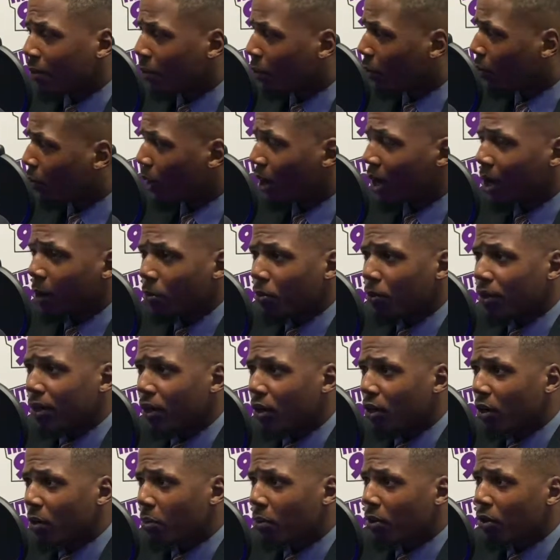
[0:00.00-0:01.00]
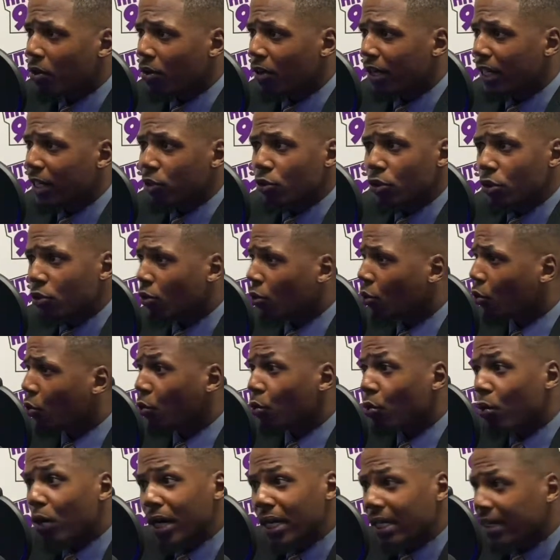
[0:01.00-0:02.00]
a robbery or a murder, and you don't know
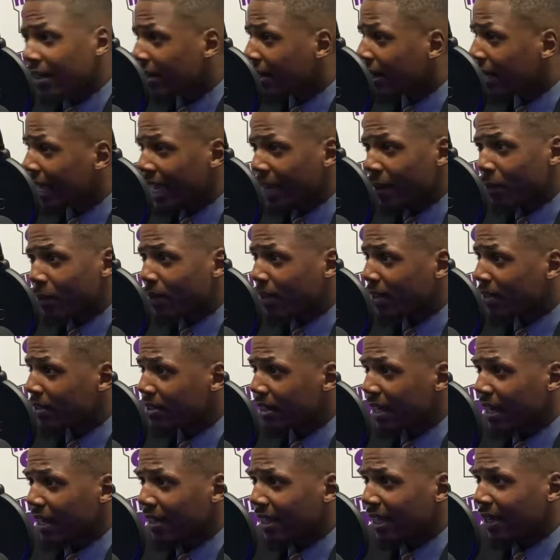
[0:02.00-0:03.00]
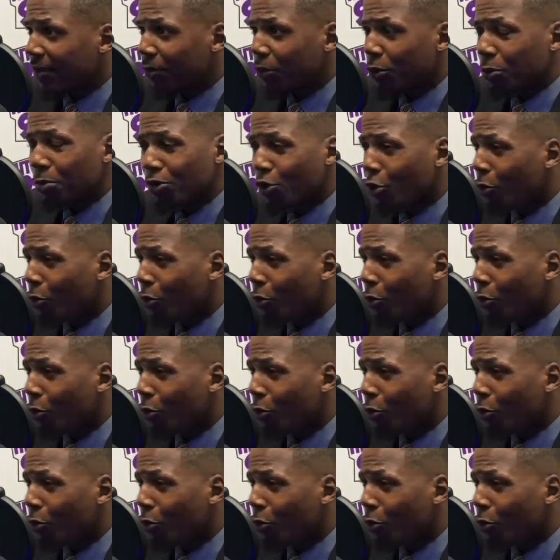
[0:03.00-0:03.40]
what happened inside that room.